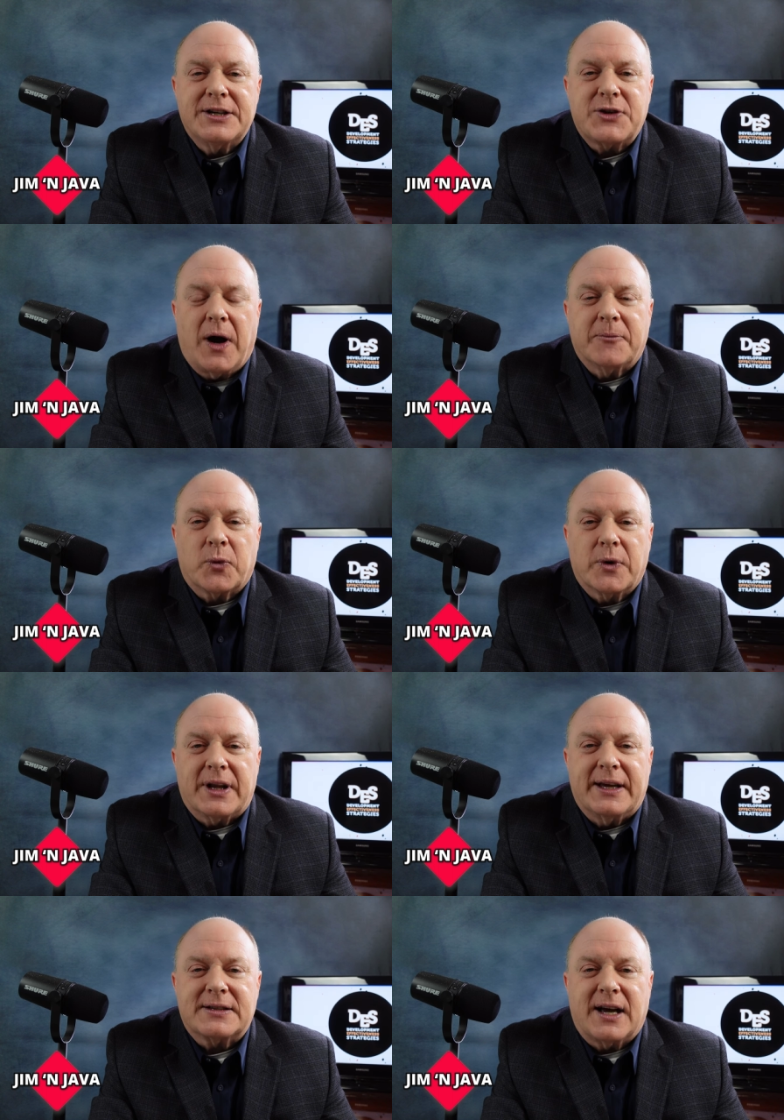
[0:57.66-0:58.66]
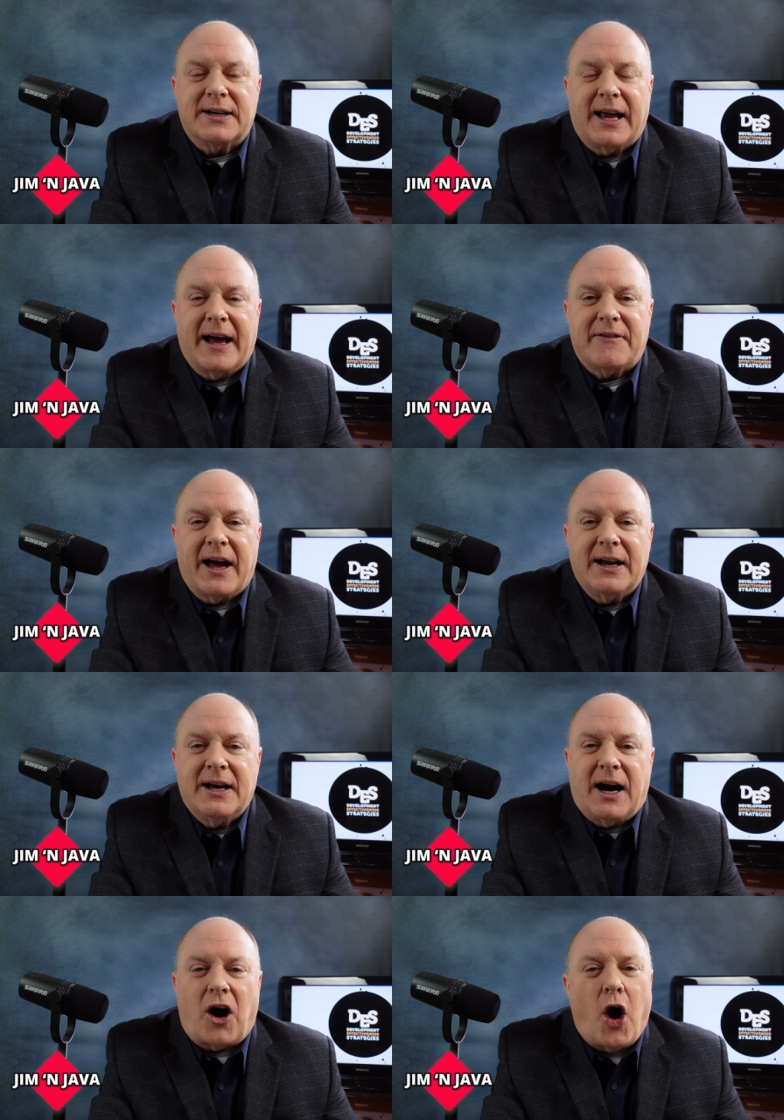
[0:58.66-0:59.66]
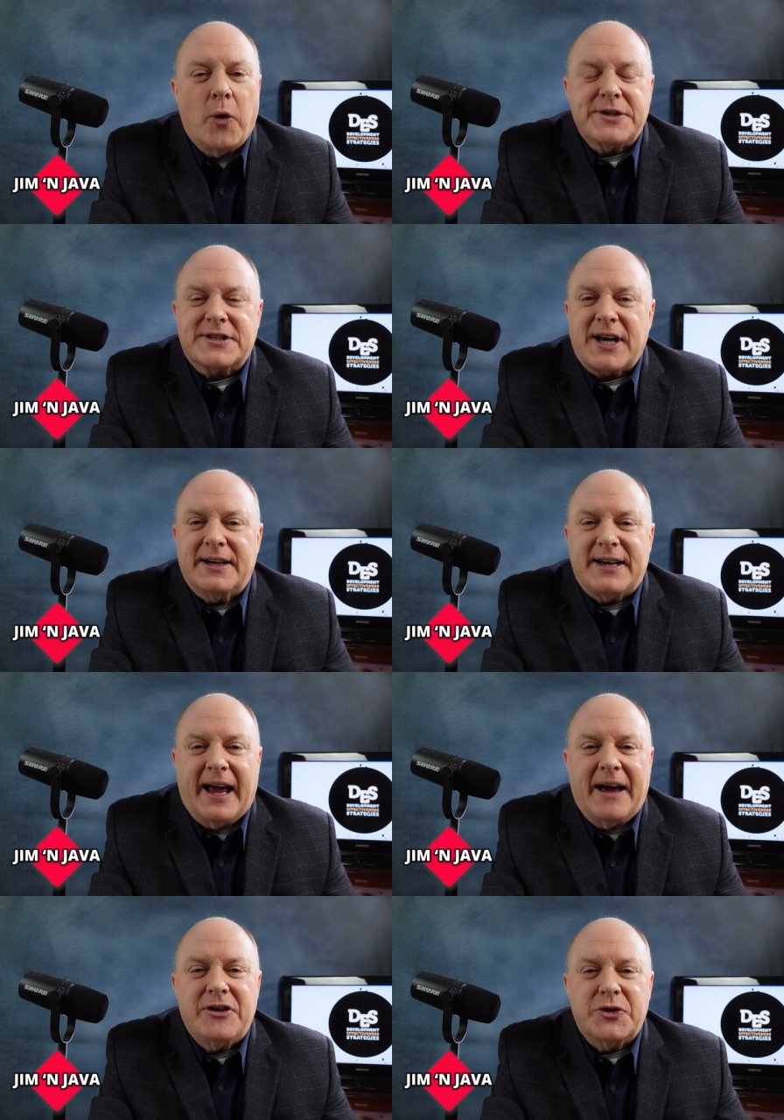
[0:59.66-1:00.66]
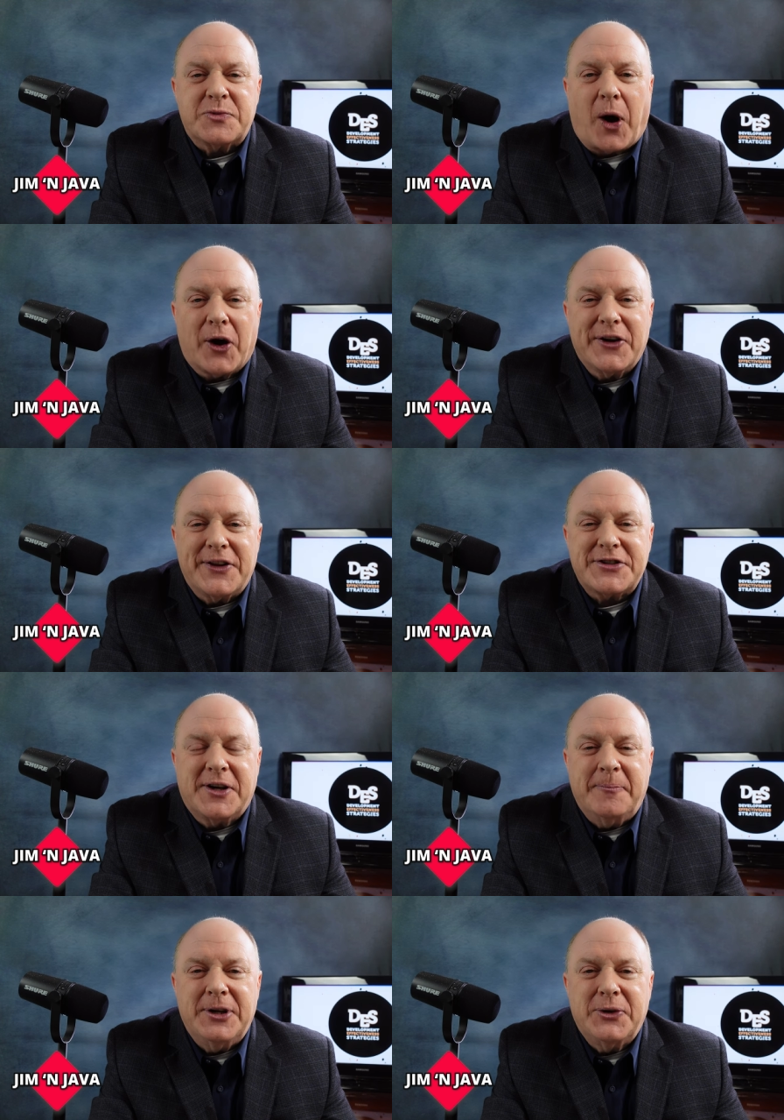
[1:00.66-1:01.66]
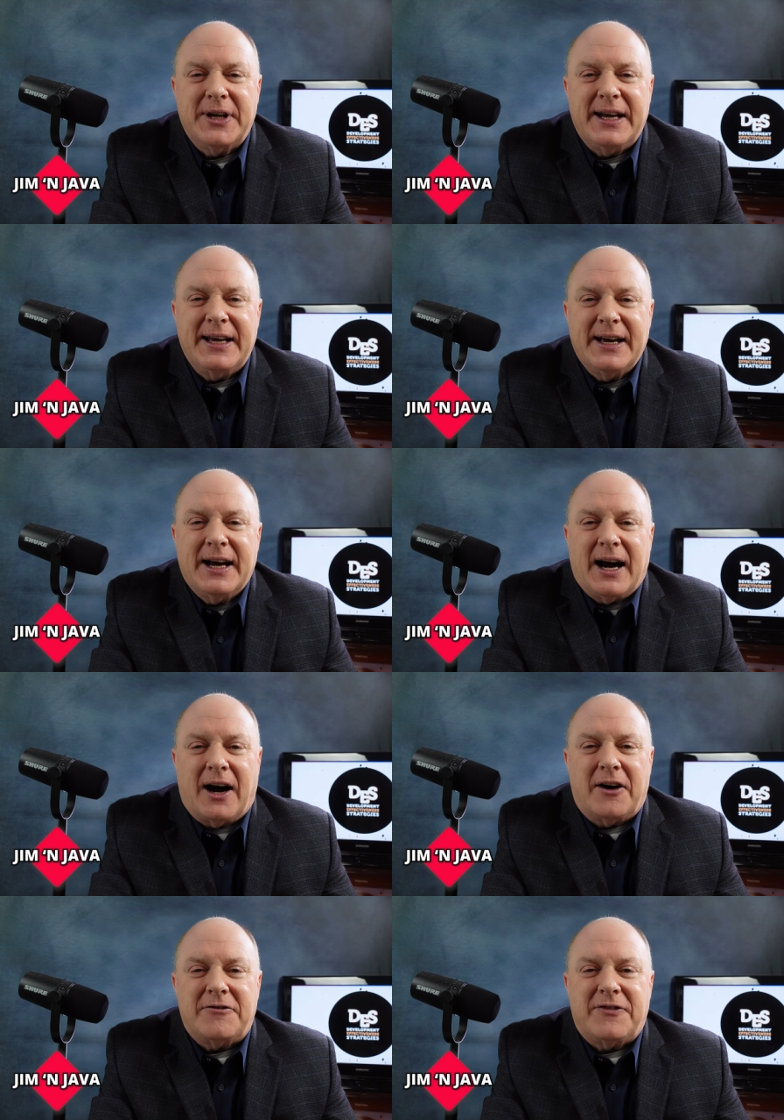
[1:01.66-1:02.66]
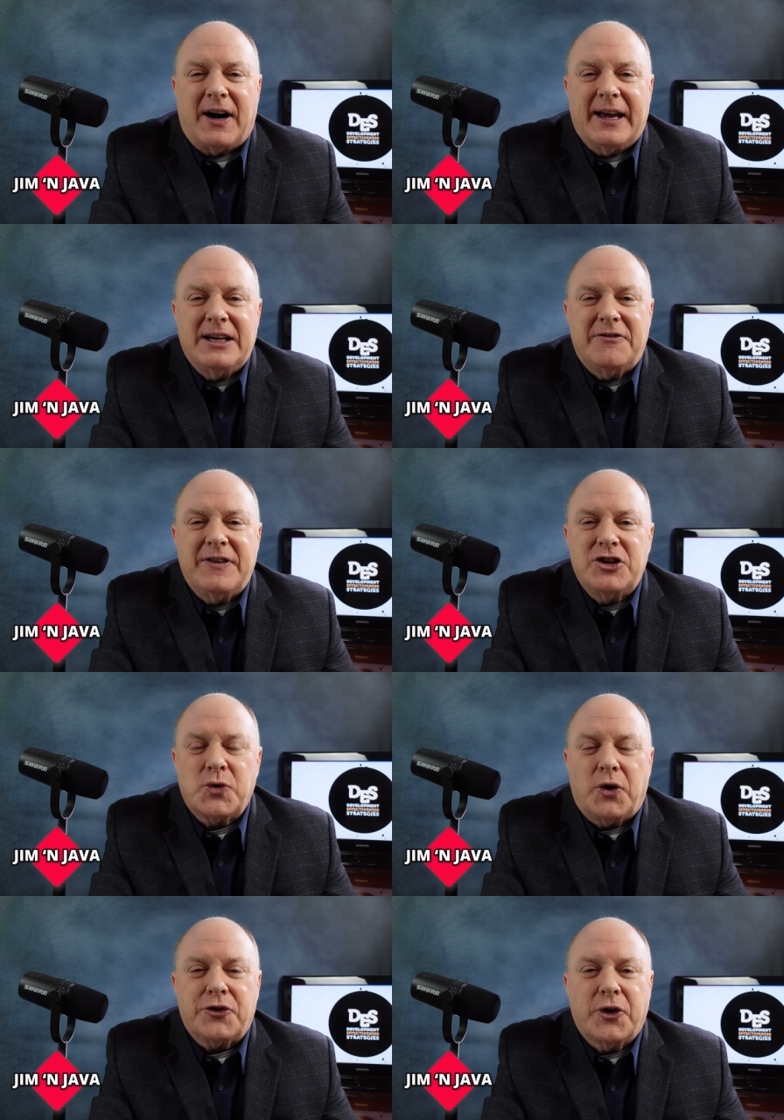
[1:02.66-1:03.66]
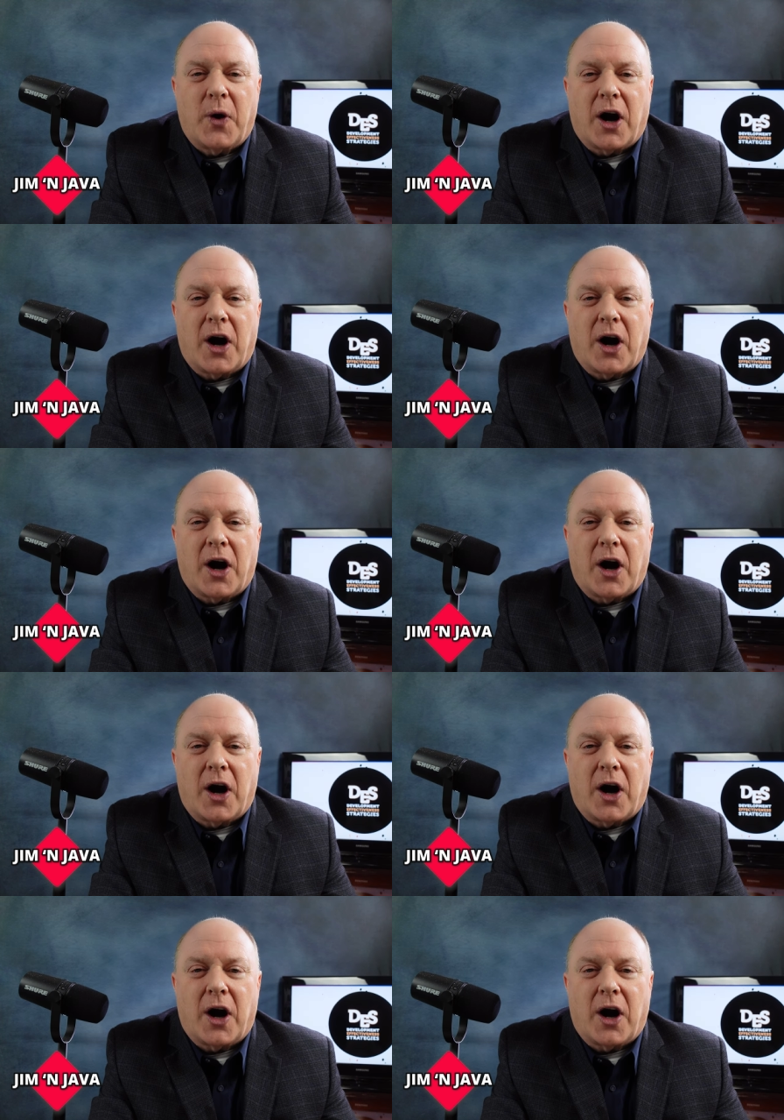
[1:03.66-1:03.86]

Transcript: So I'm really excited to have that. Uh, always excited to have you as part of this community of uh, individuals who